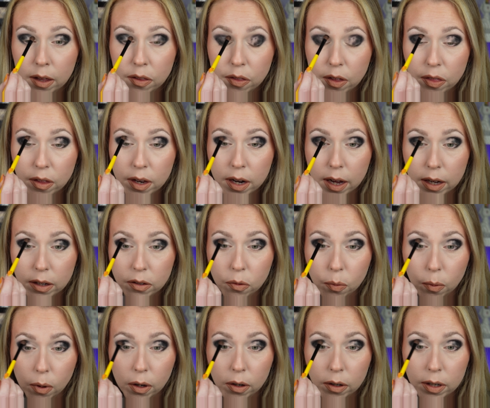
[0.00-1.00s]
that the
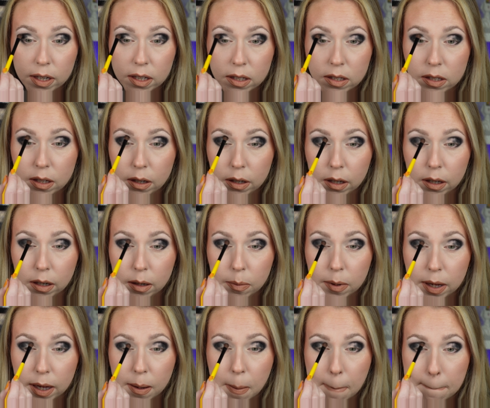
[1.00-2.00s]
next one is going to
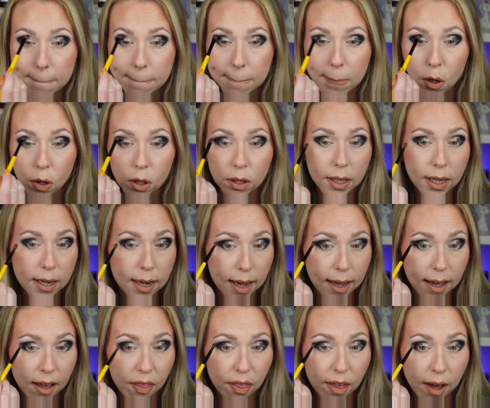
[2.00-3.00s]
be more
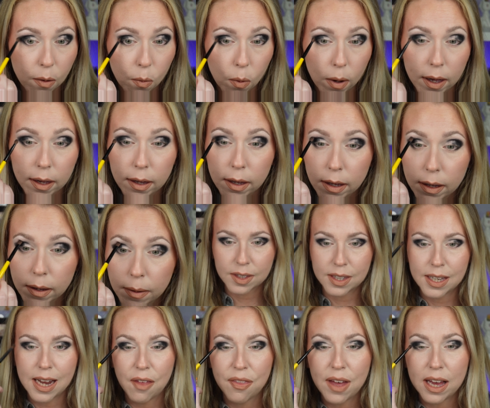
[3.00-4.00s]
leaning that way.
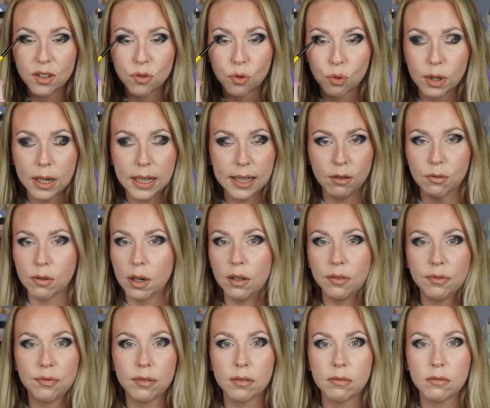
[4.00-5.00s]
Now that is really
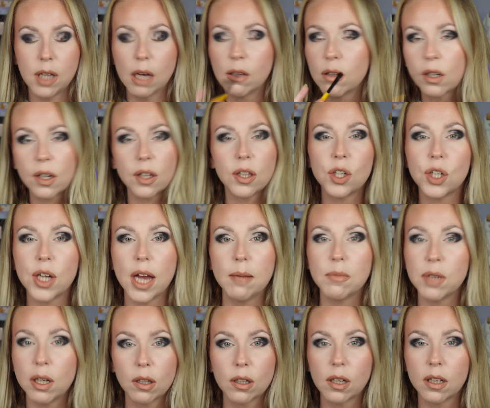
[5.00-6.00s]
rough. Don't look at the shape,
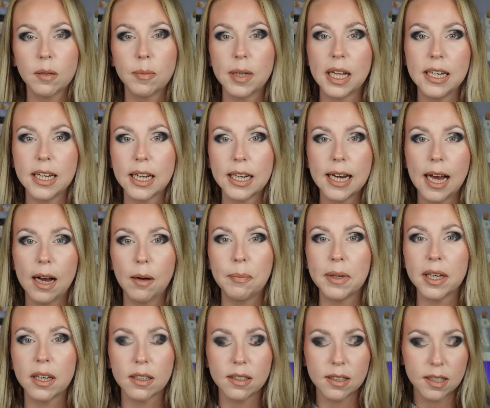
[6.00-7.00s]
don't look at the blending now,
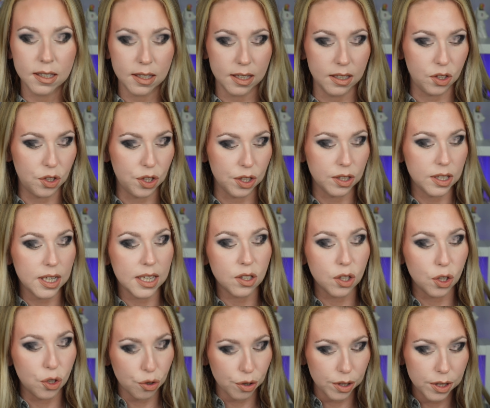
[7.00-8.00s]
because this is just, it's
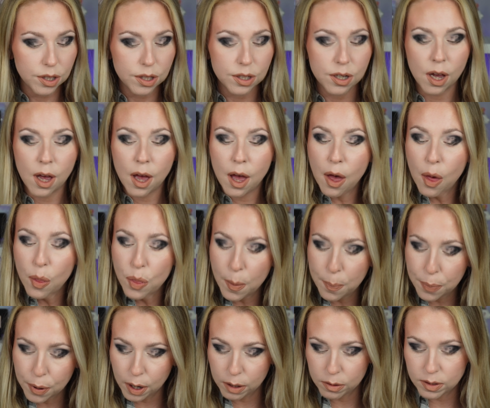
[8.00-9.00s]
a trust the
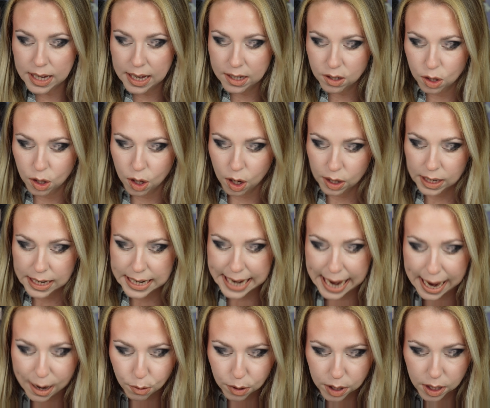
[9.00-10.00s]
process look.
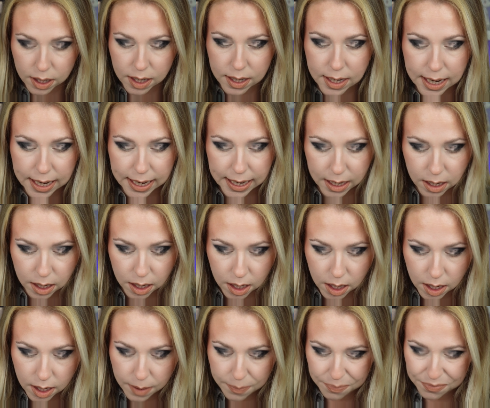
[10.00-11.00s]
Now we're going to need
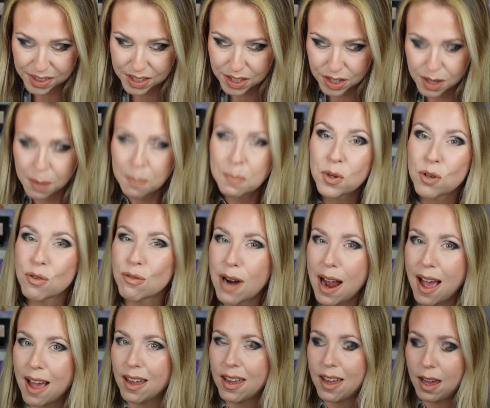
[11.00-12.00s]
some
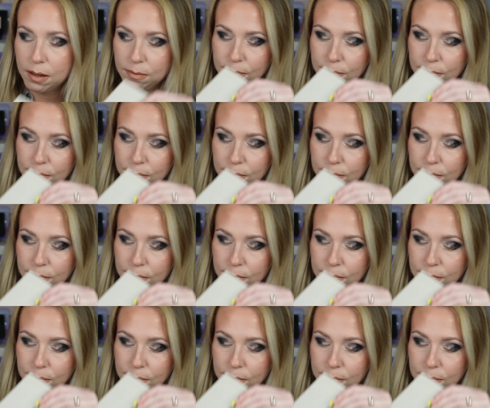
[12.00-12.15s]
grey.